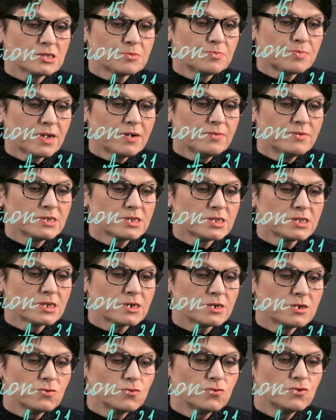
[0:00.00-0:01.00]
And on the
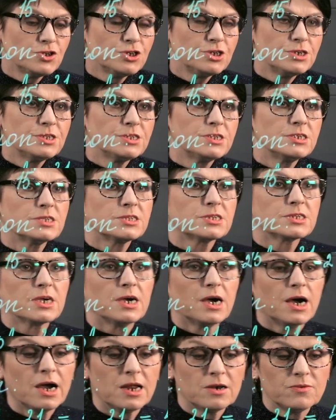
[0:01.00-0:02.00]
right hand side of the
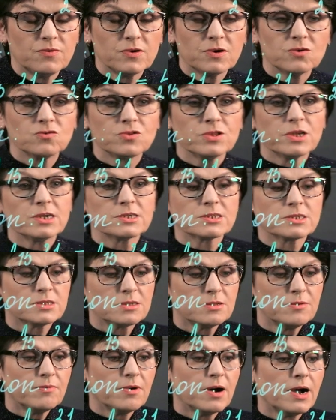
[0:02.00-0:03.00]
alpha particle we
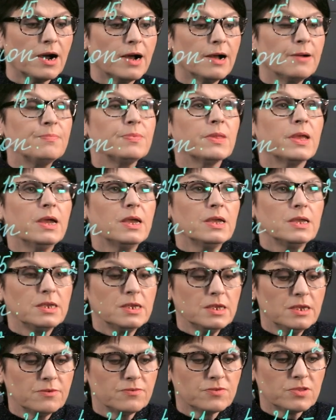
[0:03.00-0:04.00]
have 2.
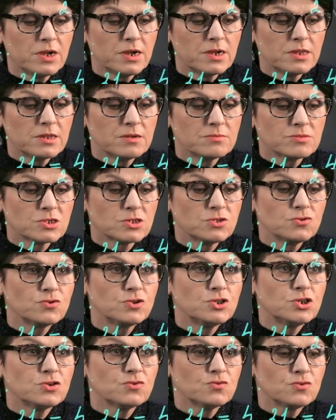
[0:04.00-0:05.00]
And in this
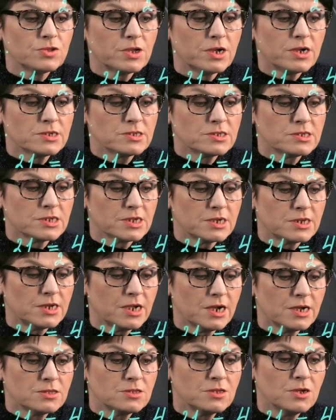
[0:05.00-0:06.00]
case we have the
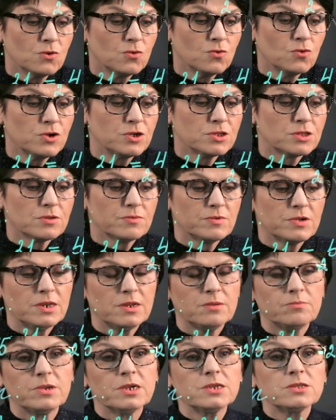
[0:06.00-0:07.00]
charge of this
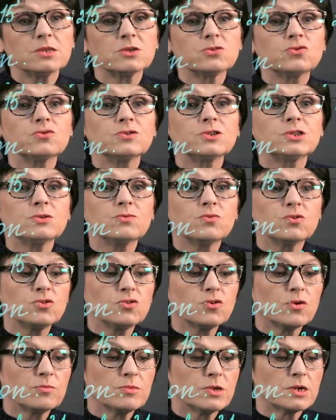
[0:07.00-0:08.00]
element, that is its
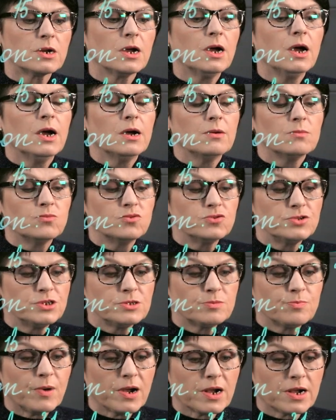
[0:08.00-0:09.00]
number, will
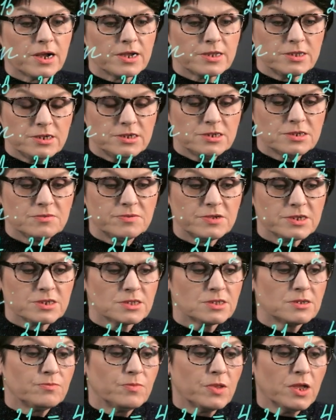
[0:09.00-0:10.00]
be unknown.
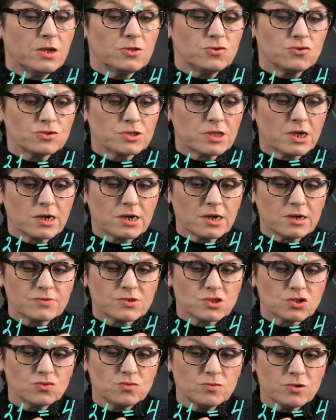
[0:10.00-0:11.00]
But since we
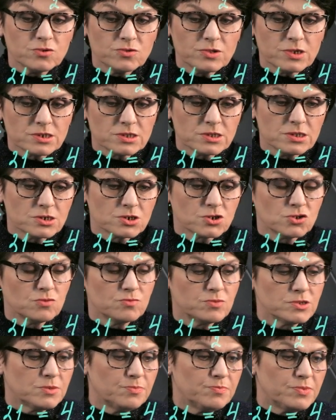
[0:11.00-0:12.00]
must have a total of
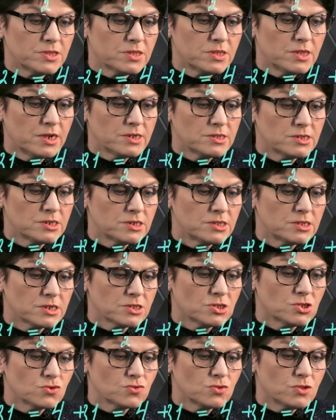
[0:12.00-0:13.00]
15,
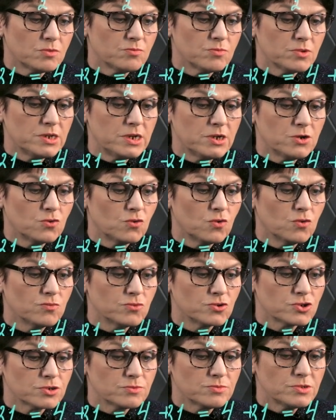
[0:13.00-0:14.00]
we can easily
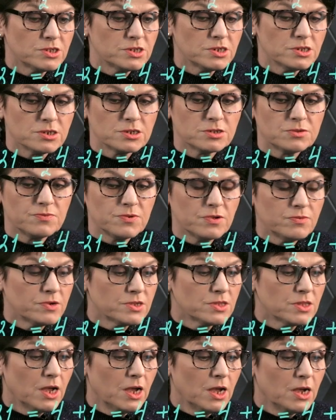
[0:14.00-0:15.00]
conclude from
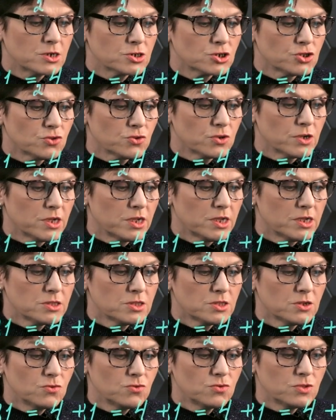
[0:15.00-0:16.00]
this that we have
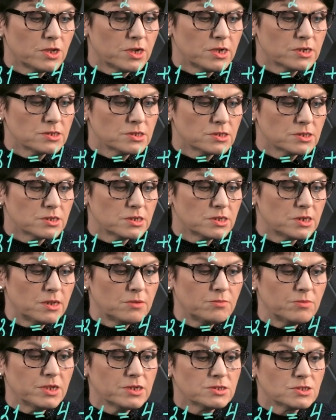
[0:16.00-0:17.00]
this element with the
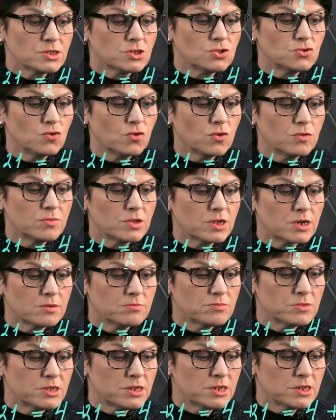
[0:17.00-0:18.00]
number 13.
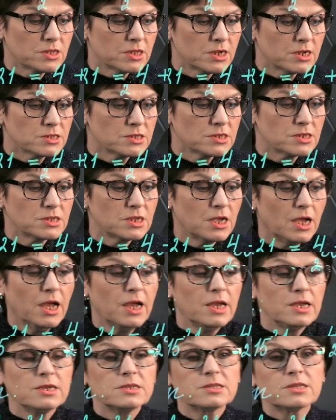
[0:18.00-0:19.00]
And since the
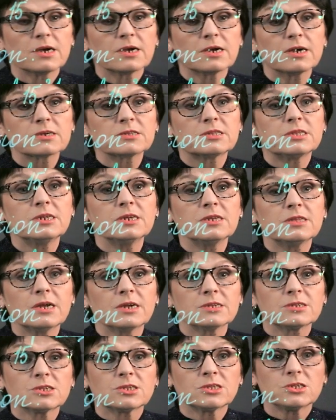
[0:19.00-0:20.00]
13th
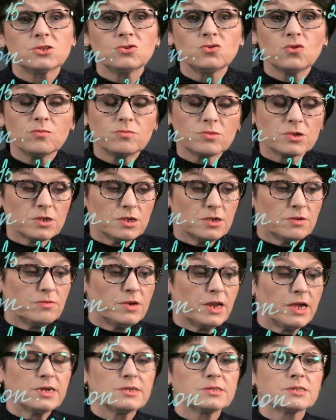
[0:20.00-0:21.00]
number is the most
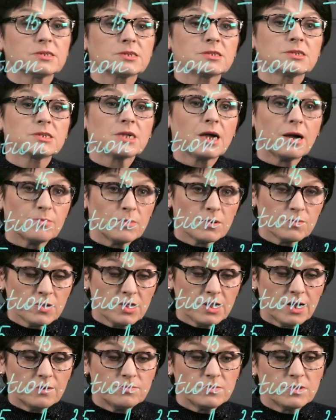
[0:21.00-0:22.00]
important number
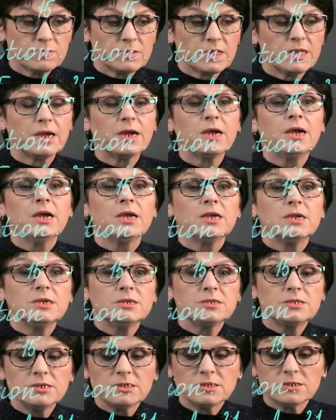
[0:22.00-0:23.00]
for identifying
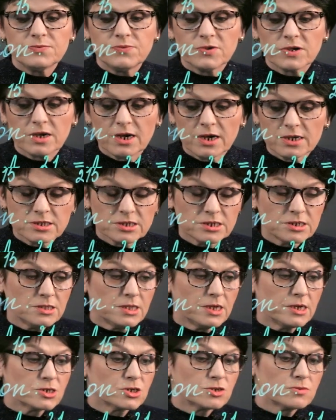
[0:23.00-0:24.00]
our unknown
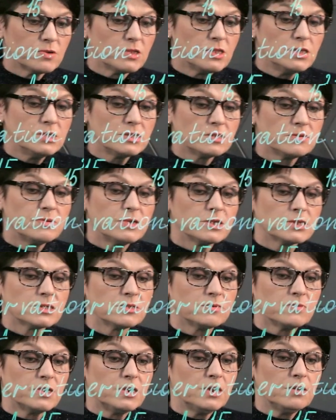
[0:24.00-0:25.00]
element, we
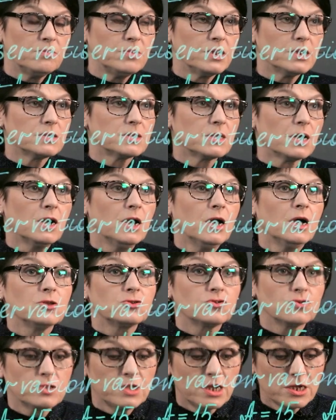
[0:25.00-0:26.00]
have to write down the
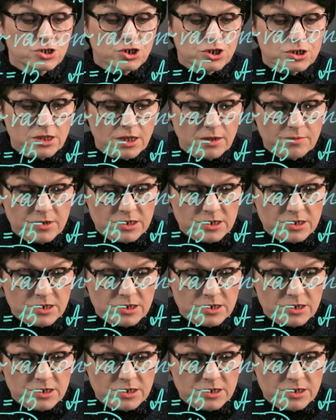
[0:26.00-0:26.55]
equation.